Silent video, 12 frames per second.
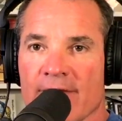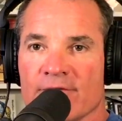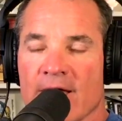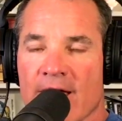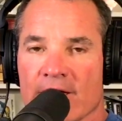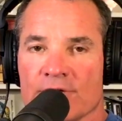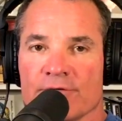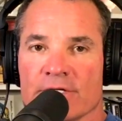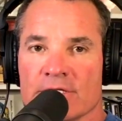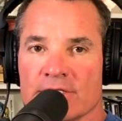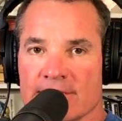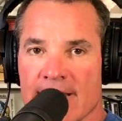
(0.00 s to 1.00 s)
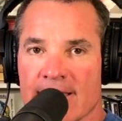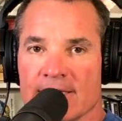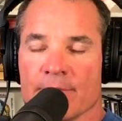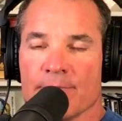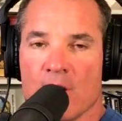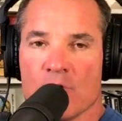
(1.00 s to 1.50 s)
would have to actually
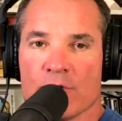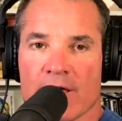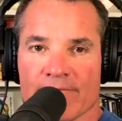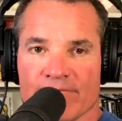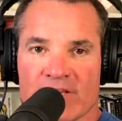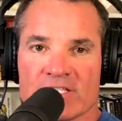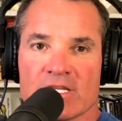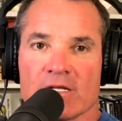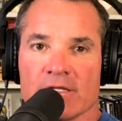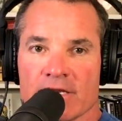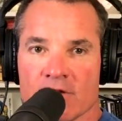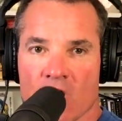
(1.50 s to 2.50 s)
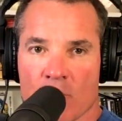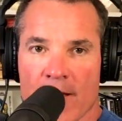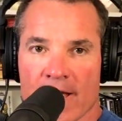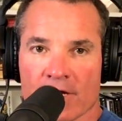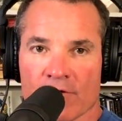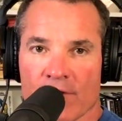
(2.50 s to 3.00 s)
take the boat and physically
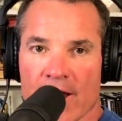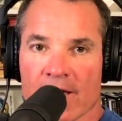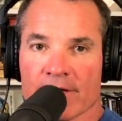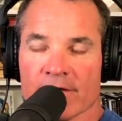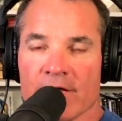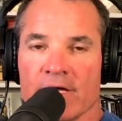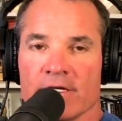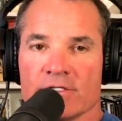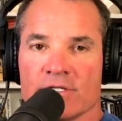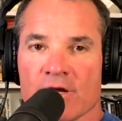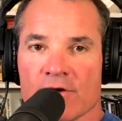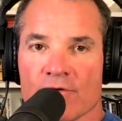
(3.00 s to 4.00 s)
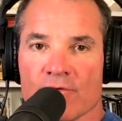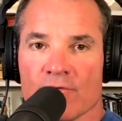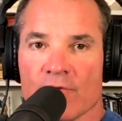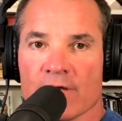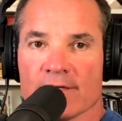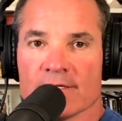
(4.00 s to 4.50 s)
go back around.
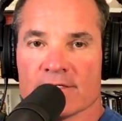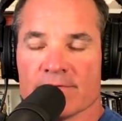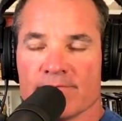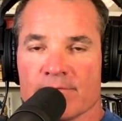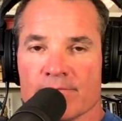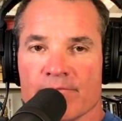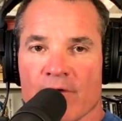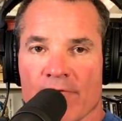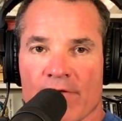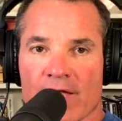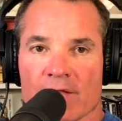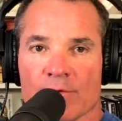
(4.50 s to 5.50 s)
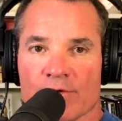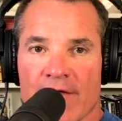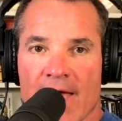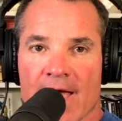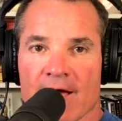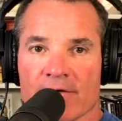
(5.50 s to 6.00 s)
So what is available
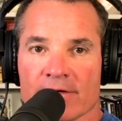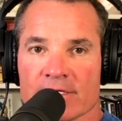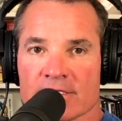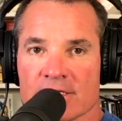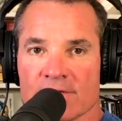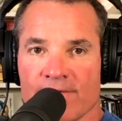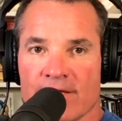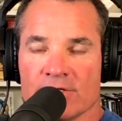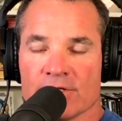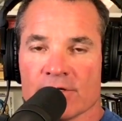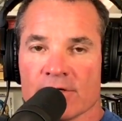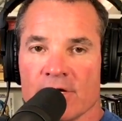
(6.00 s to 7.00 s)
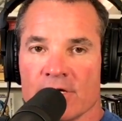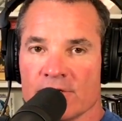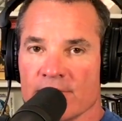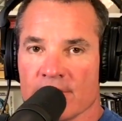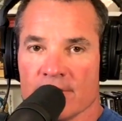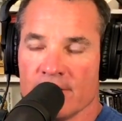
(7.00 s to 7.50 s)
now is this feature
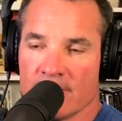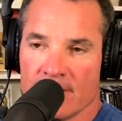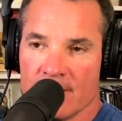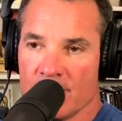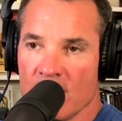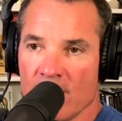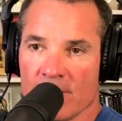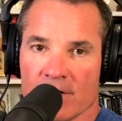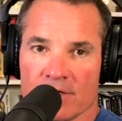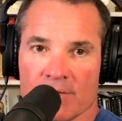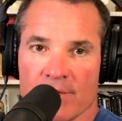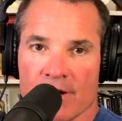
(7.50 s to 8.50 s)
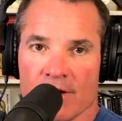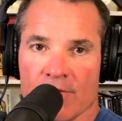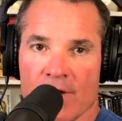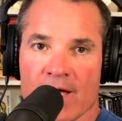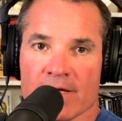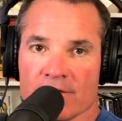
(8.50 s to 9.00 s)
to where you can keep going on your
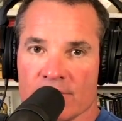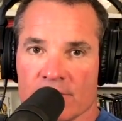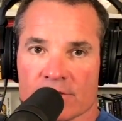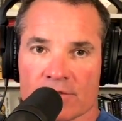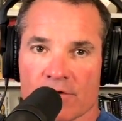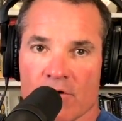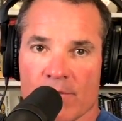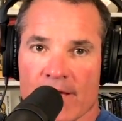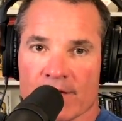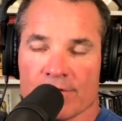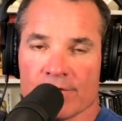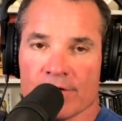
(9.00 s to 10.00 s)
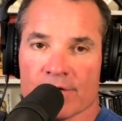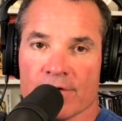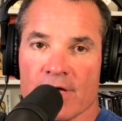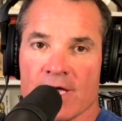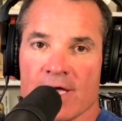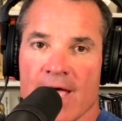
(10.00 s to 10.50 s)
merry way and you can scroll back
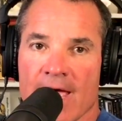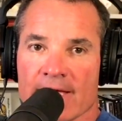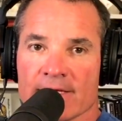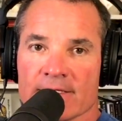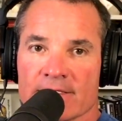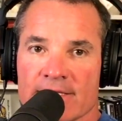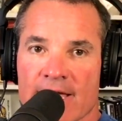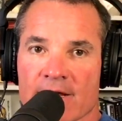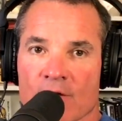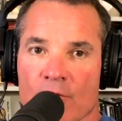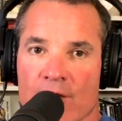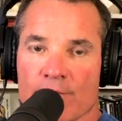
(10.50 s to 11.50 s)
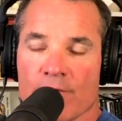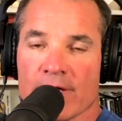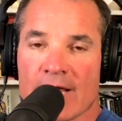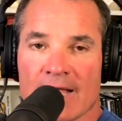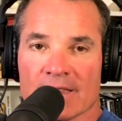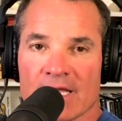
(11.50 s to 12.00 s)
through and set a
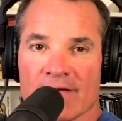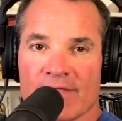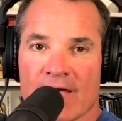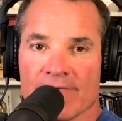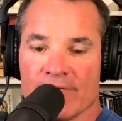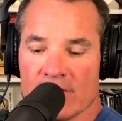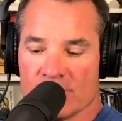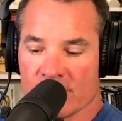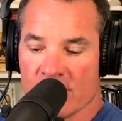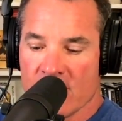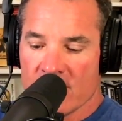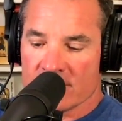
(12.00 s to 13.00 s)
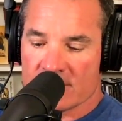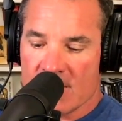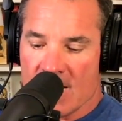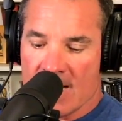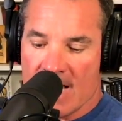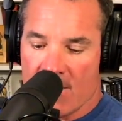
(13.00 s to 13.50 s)
waypoint. I love that feature.
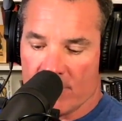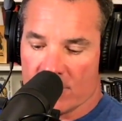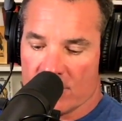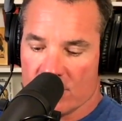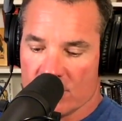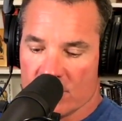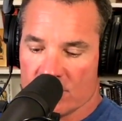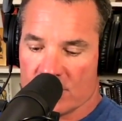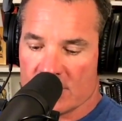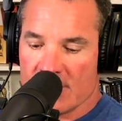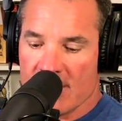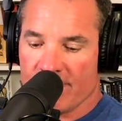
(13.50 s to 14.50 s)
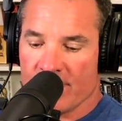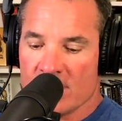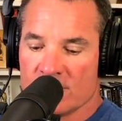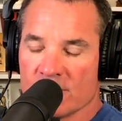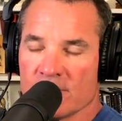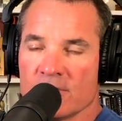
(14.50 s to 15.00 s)
Scott, how are you using that
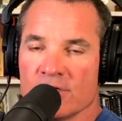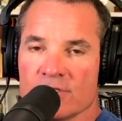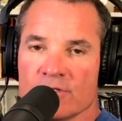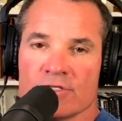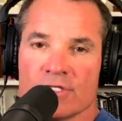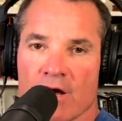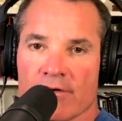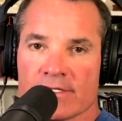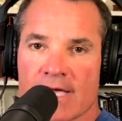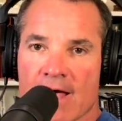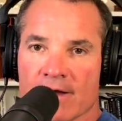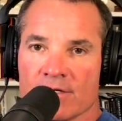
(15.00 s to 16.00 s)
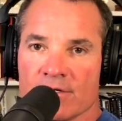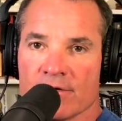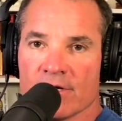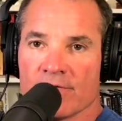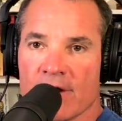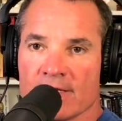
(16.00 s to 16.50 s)
feature? Could you show us how to
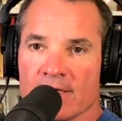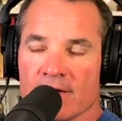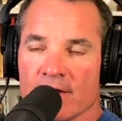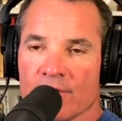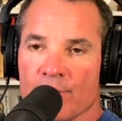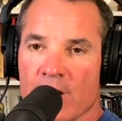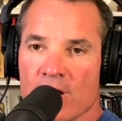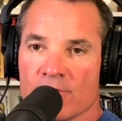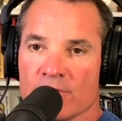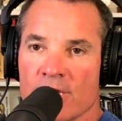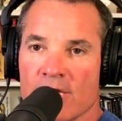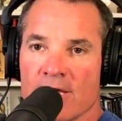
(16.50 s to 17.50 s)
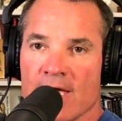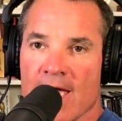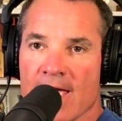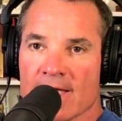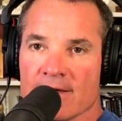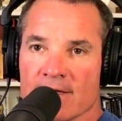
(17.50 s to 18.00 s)
do it right there on the boat
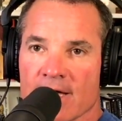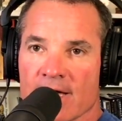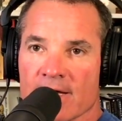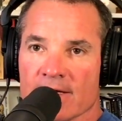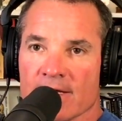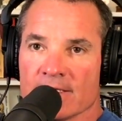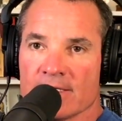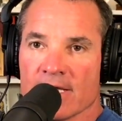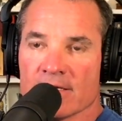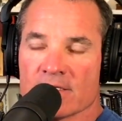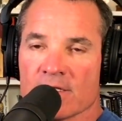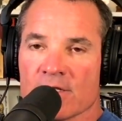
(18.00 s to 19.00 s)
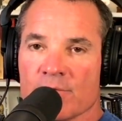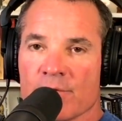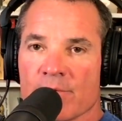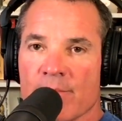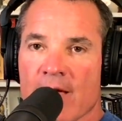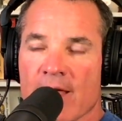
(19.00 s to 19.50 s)
and tell us a little
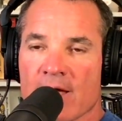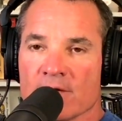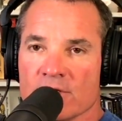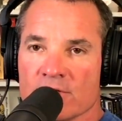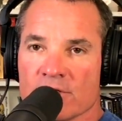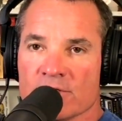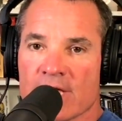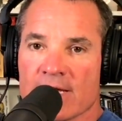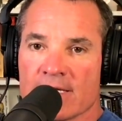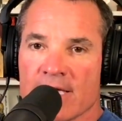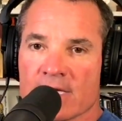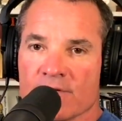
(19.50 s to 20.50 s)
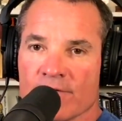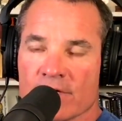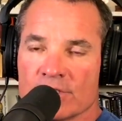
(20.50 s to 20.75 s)
bit about how you use that to catch